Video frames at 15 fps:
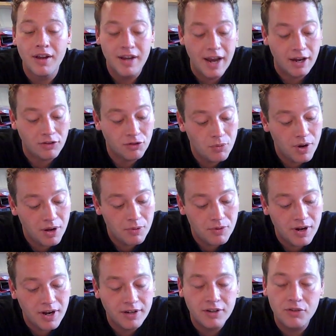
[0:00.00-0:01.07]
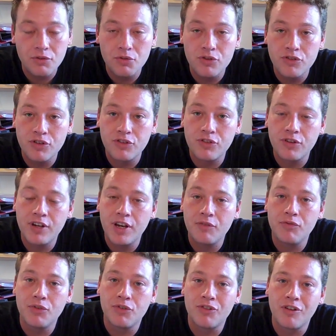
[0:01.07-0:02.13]
Yeah, so what I would like to do is just to
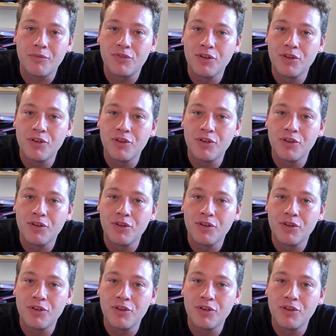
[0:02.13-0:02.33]
give you some